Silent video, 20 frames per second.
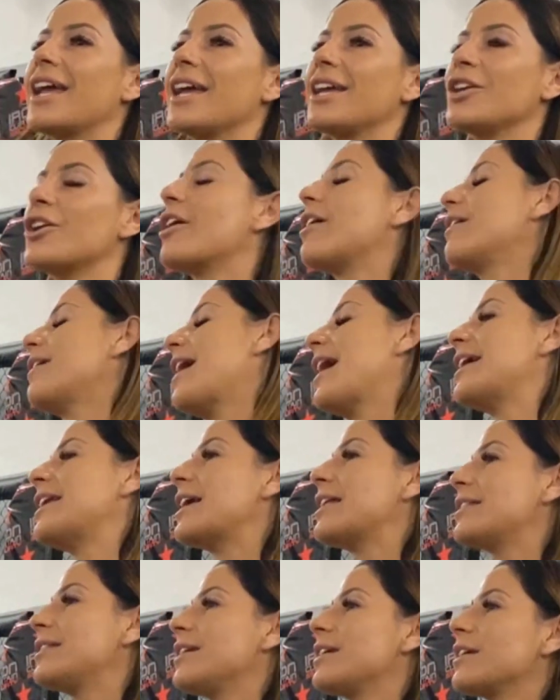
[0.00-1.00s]
yeah, and
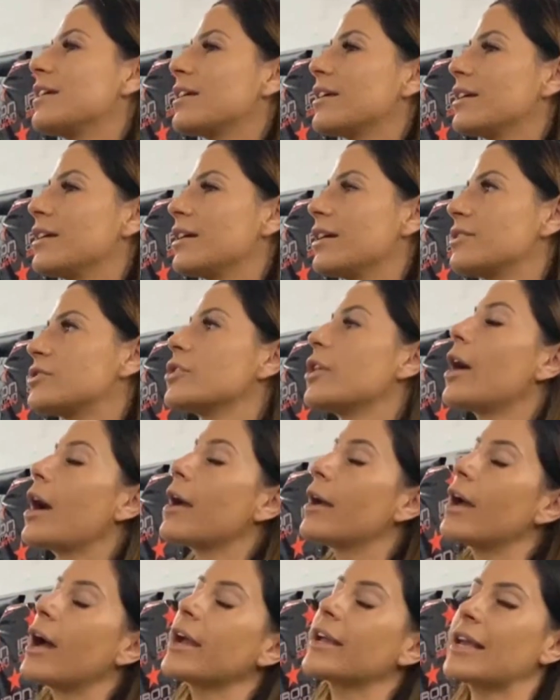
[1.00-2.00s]
I think so.
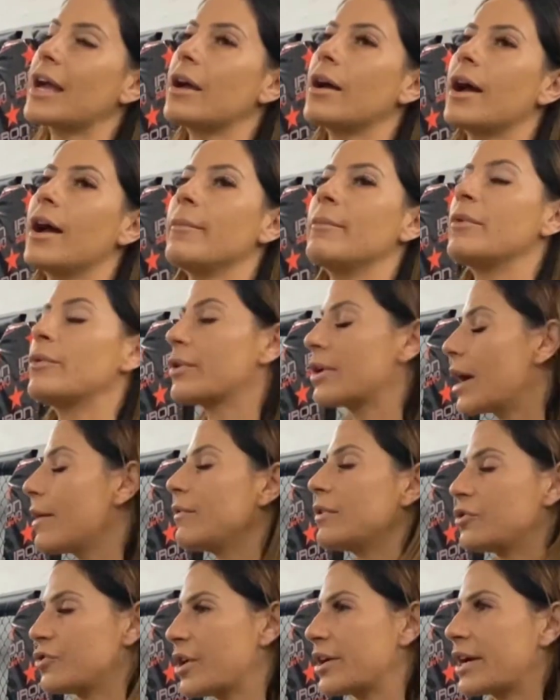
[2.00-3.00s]
I, I can't. I'm a
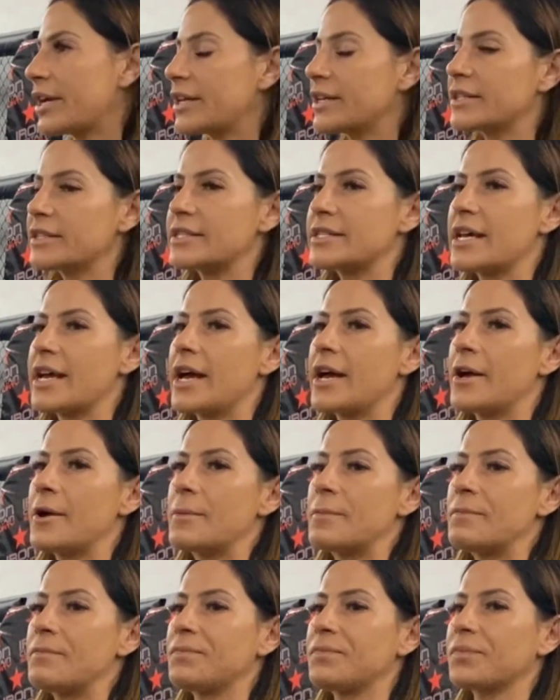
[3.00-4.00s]
recovering drug addict,
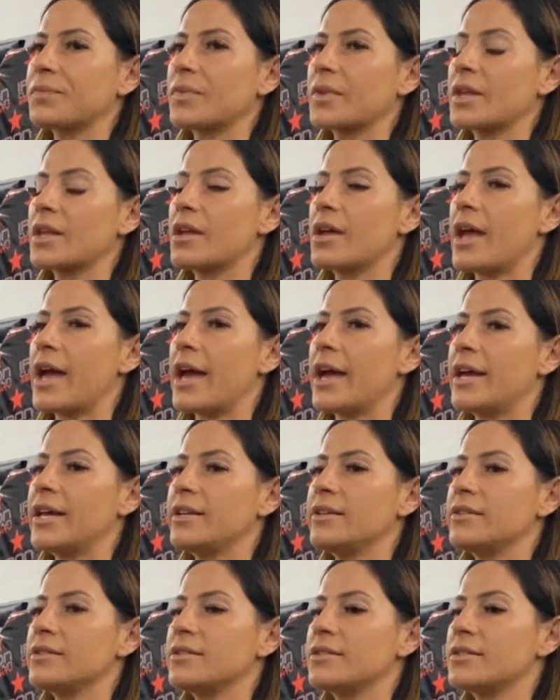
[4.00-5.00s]
um,
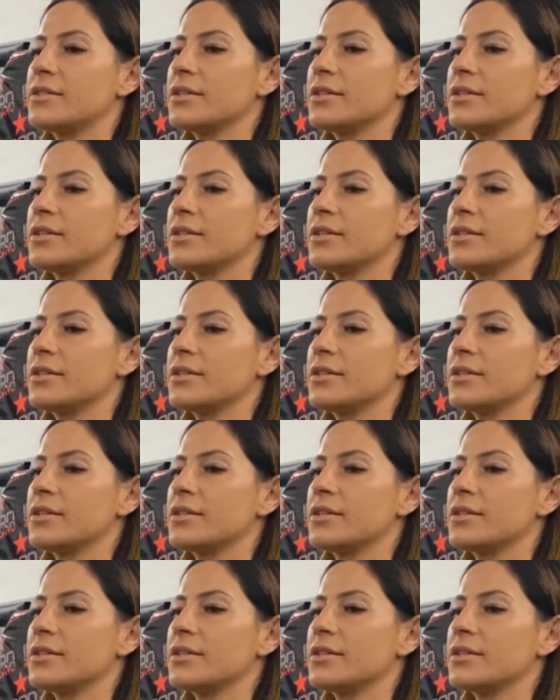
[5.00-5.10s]
and